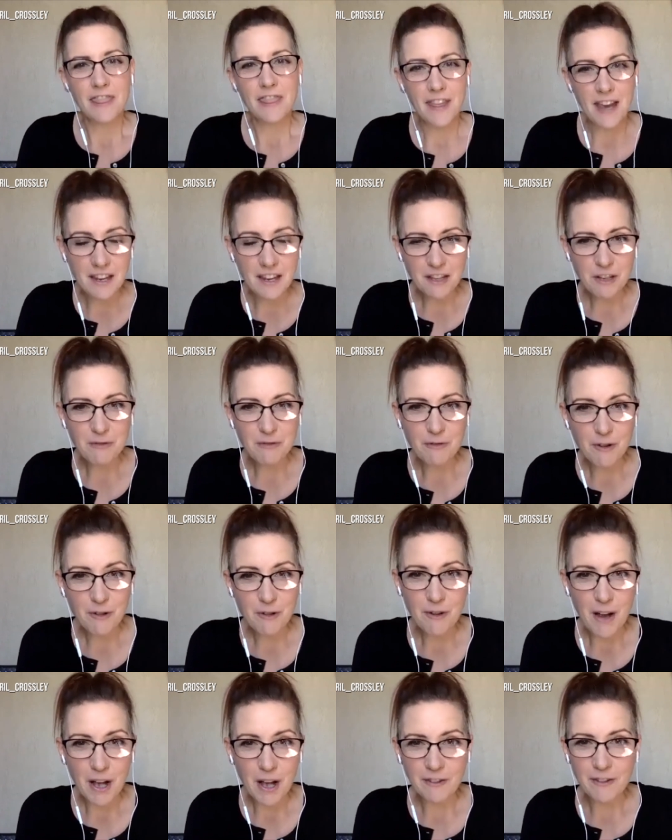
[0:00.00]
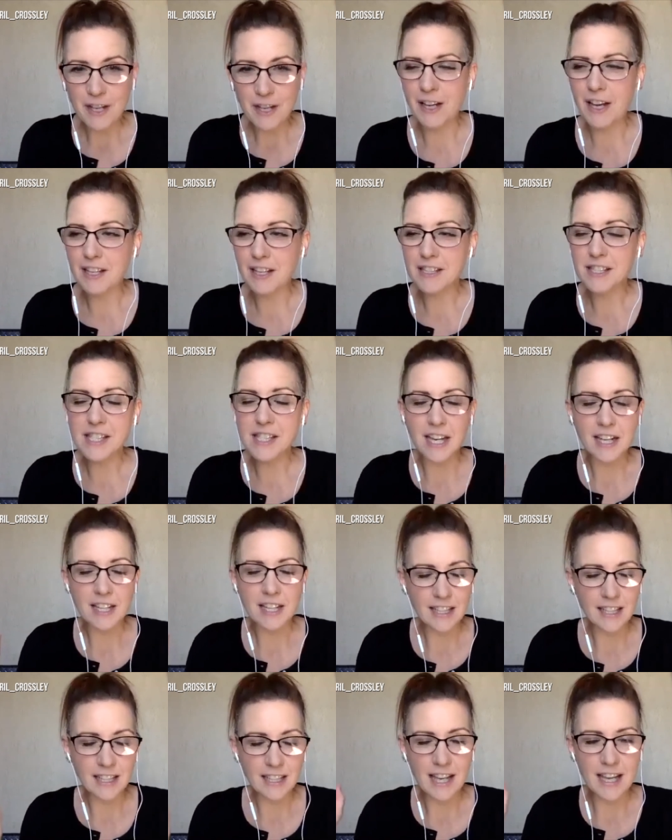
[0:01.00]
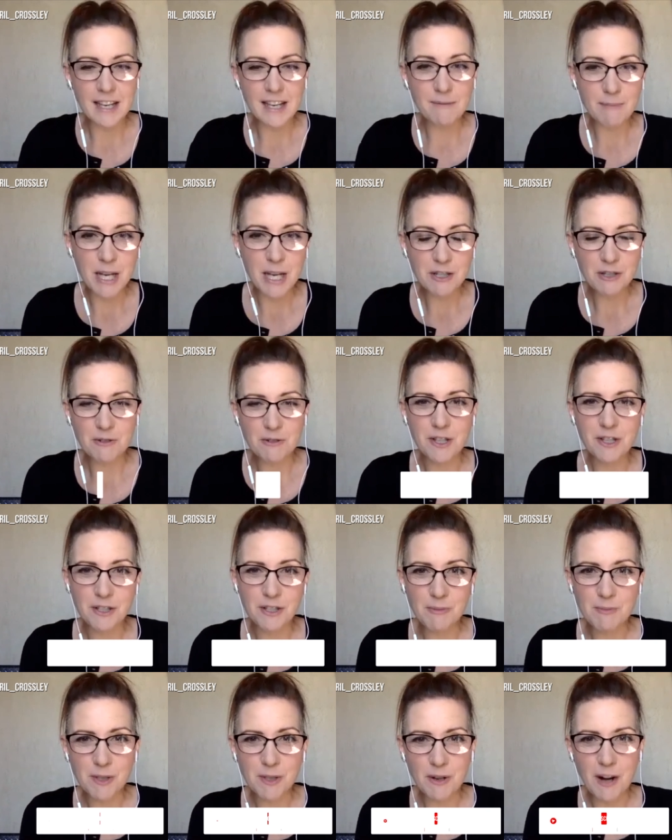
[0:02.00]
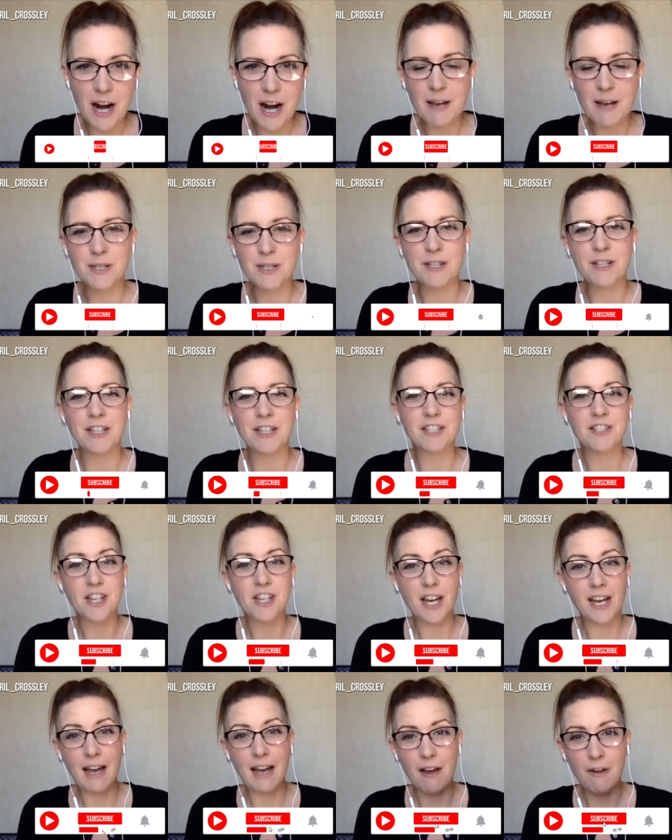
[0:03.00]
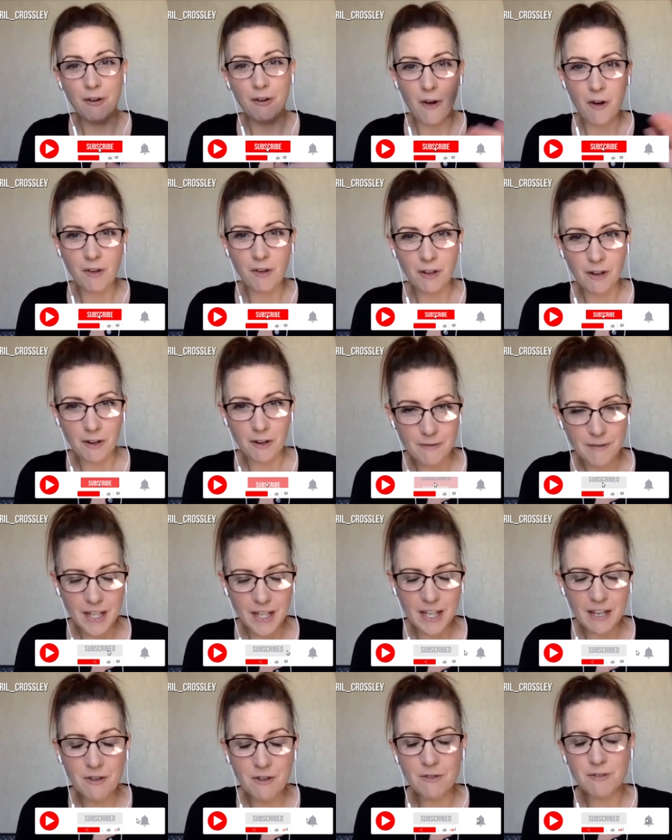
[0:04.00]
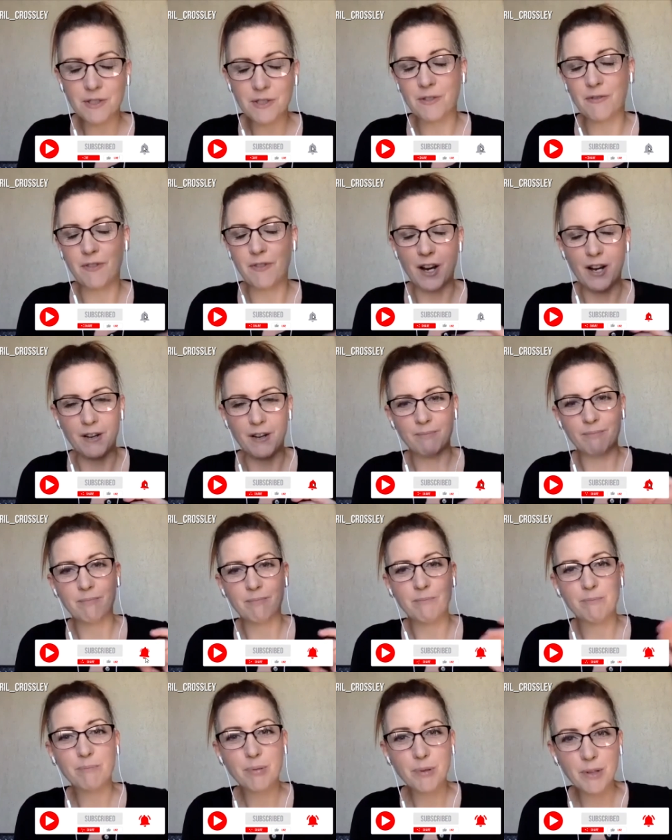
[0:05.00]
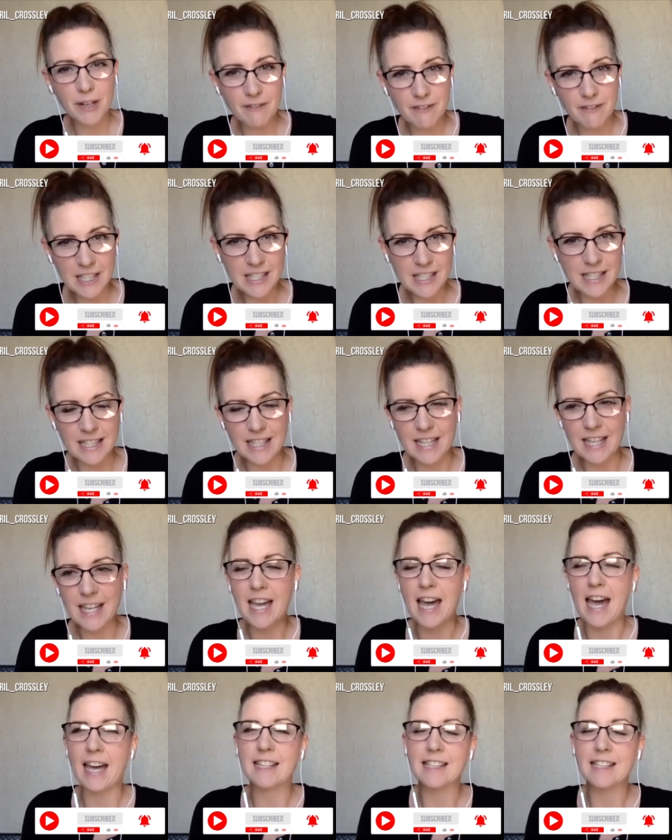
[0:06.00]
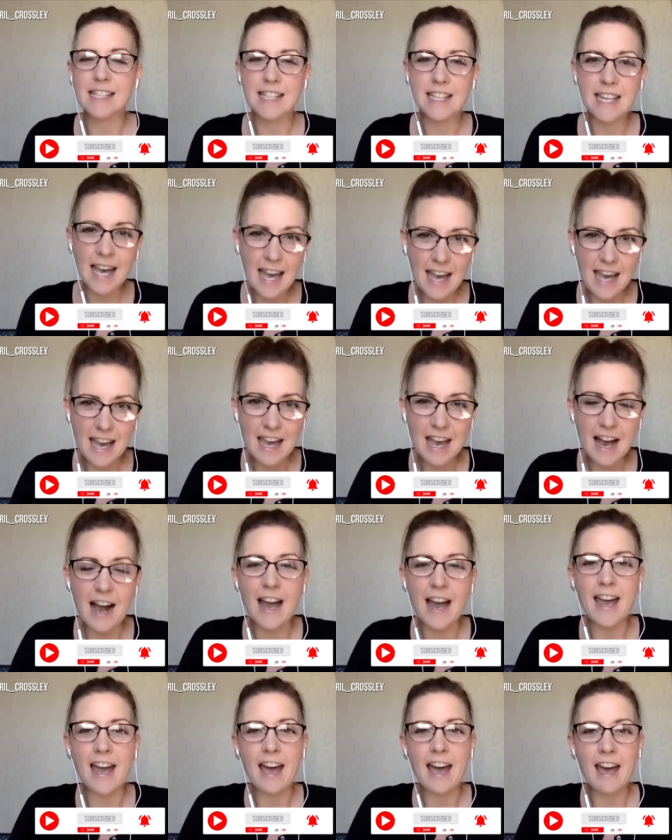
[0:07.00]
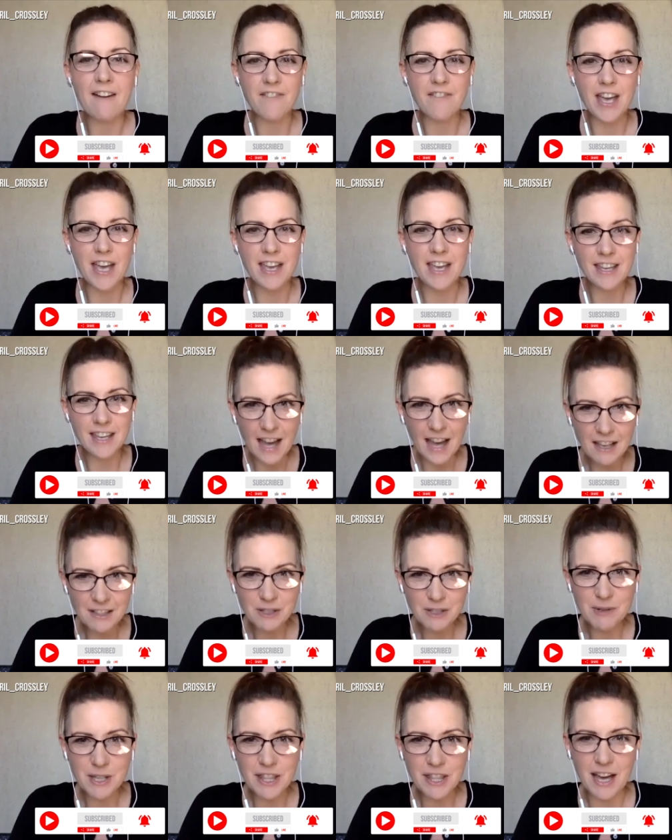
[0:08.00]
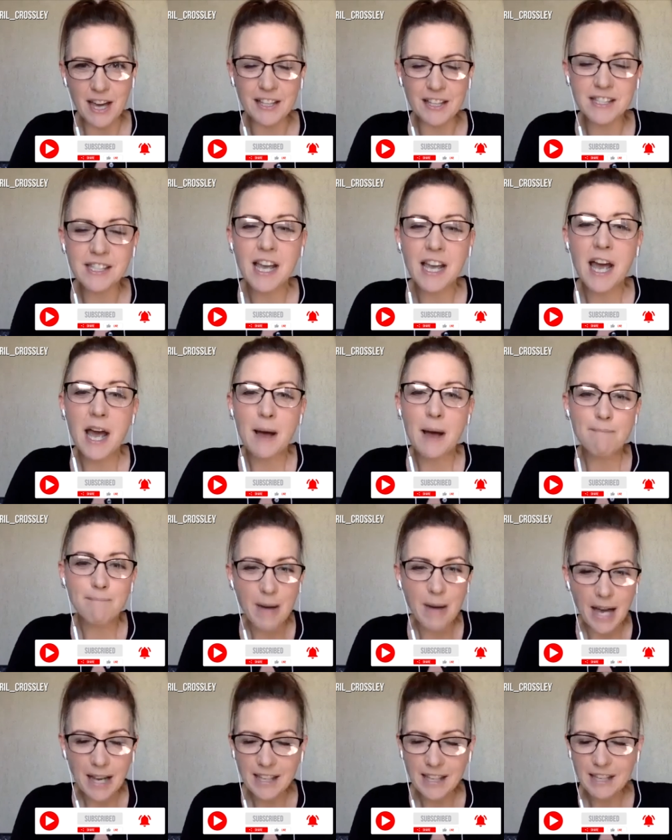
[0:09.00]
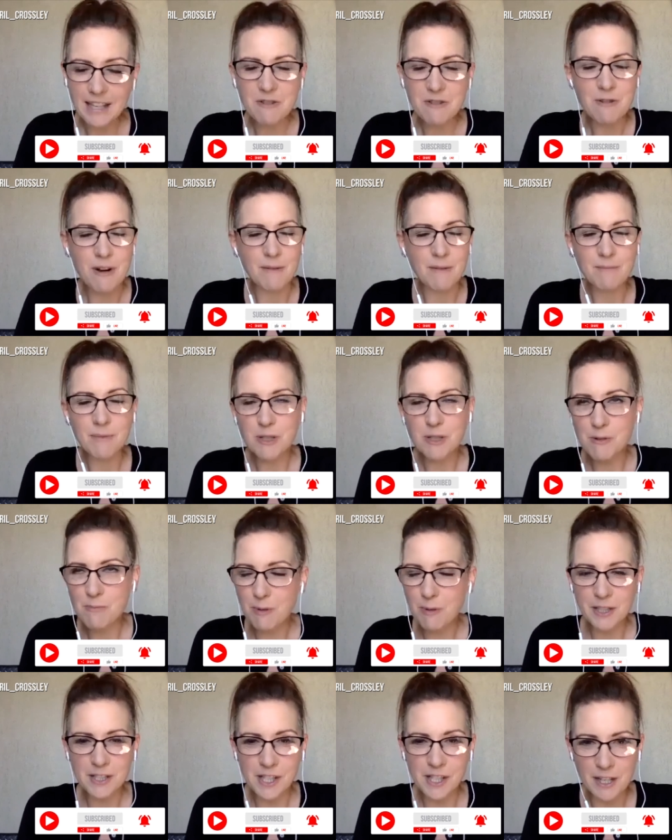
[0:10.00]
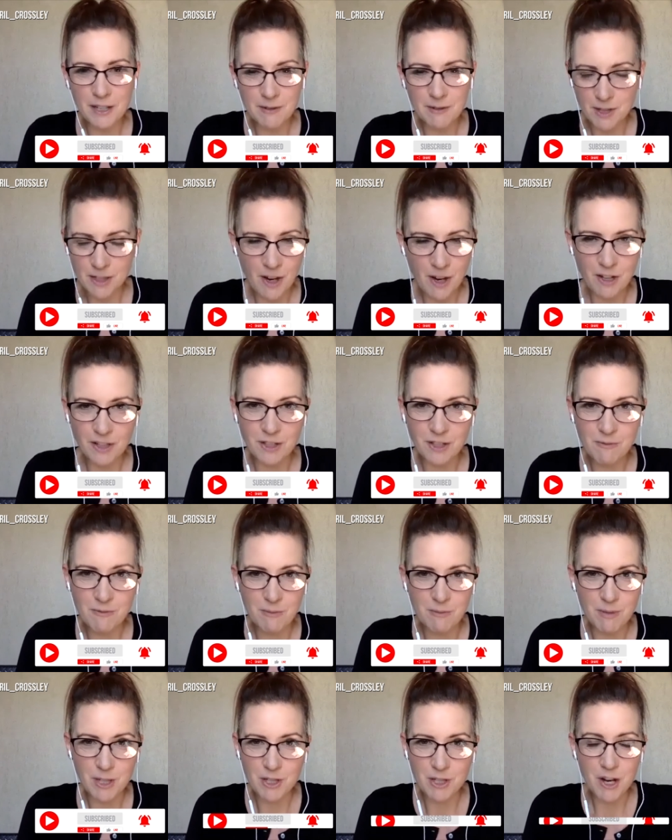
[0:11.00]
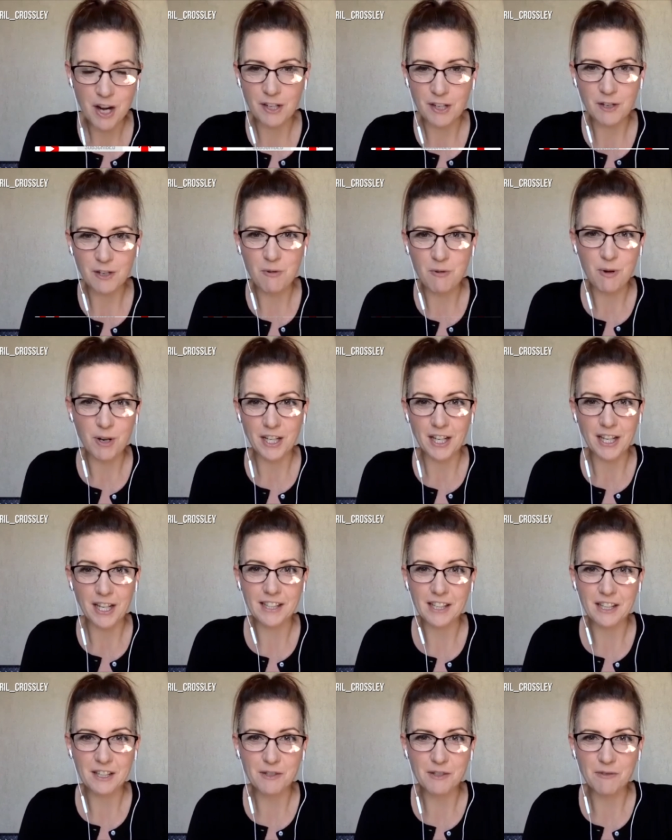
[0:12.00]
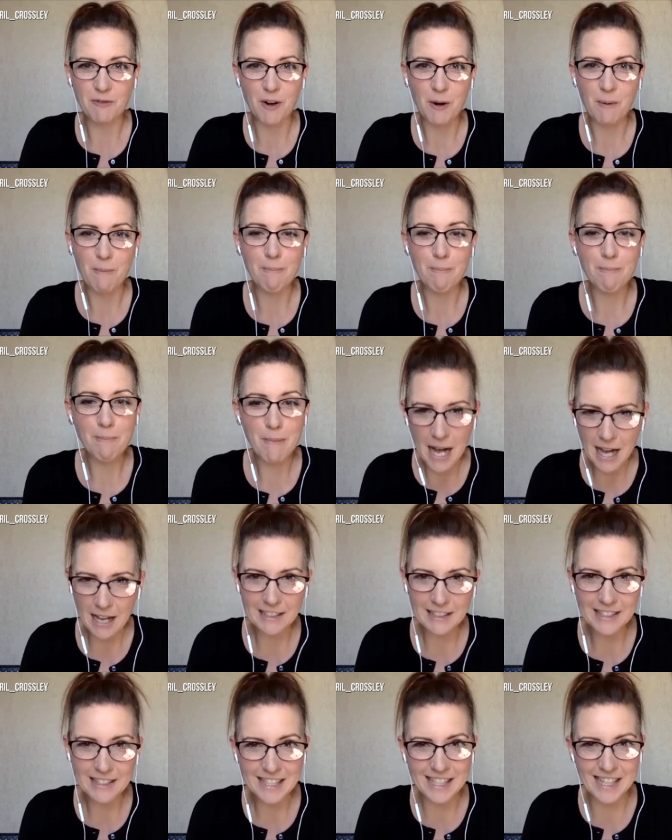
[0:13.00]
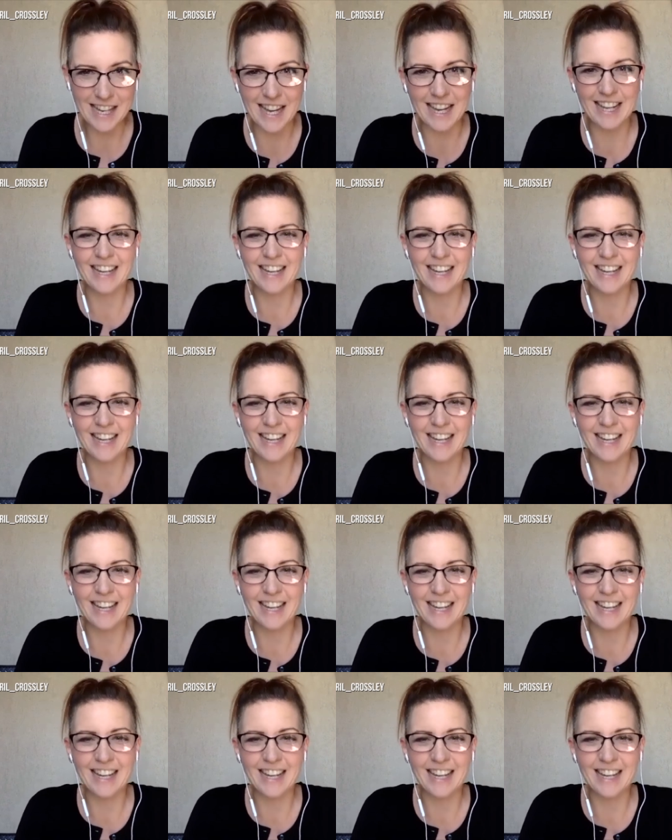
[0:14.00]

Thank you for following us. Click like, make sure you subscribe so you can check out all our videos from previously. And today I have a guest with us, Becky, who I'm super excited to talk to. We've been trying to coordinate this for months.